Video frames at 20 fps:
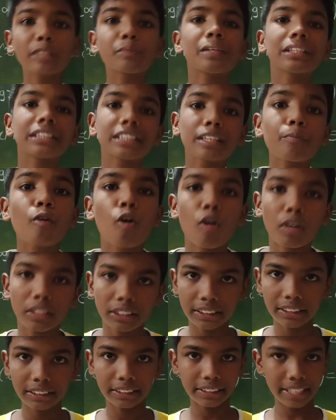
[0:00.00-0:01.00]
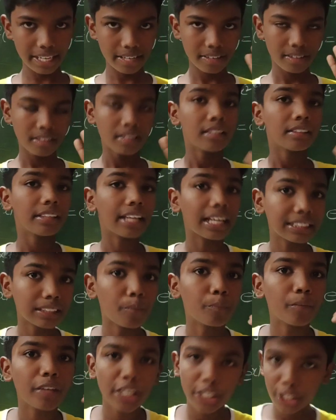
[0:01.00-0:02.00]
plus some constant c. That is
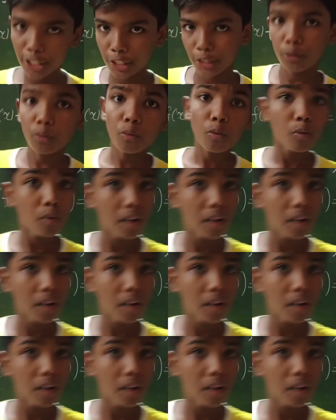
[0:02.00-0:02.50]
something you need to